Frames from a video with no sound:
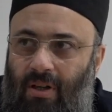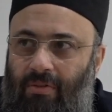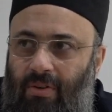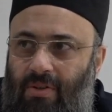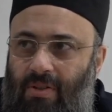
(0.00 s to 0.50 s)

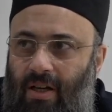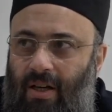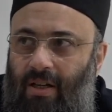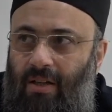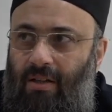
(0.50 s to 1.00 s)
If you
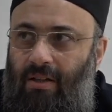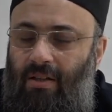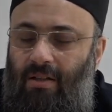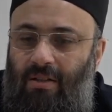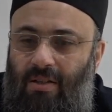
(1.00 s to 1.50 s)
say
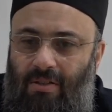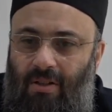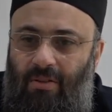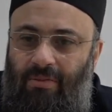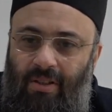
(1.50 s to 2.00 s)
the
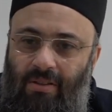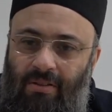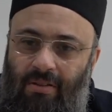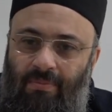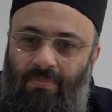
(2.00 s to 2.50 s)

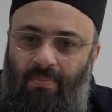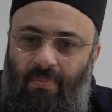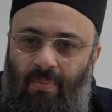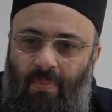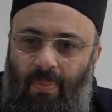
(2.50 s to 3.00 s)
servant
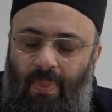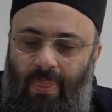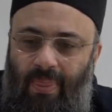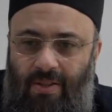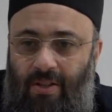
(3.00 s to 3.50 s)

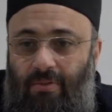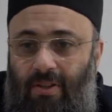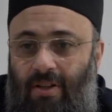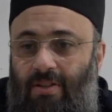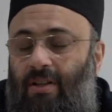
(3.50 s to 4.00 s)

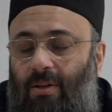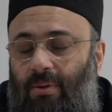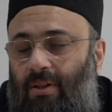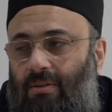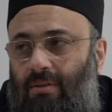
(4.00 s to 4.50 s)
is the
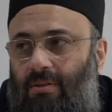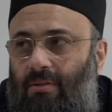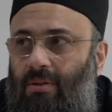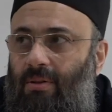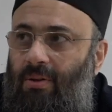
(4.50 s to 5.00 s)
Lord,
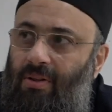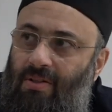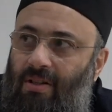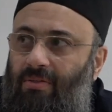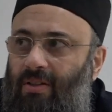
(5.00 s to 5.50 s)
or the
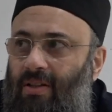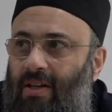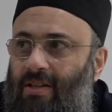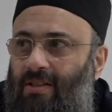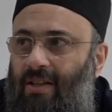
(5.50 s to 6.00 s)
servant
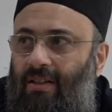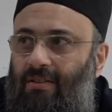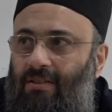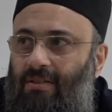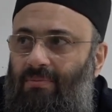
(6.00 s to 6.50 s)
is dead.